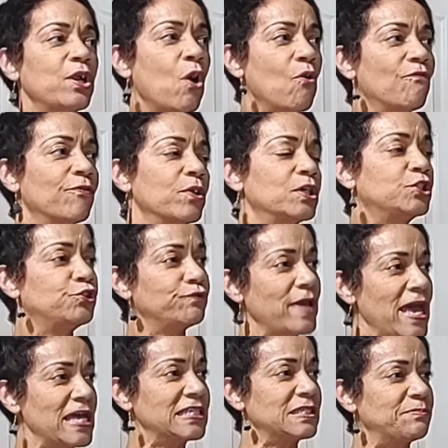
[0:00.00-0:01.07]
it over a
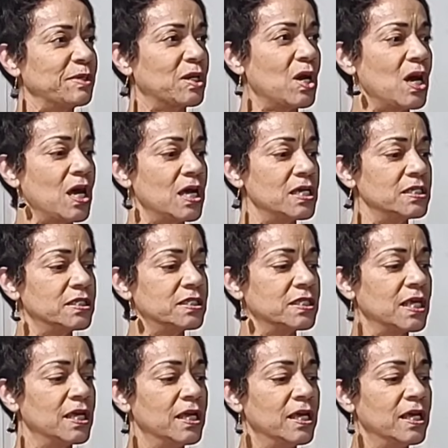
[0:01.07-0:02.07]
dress because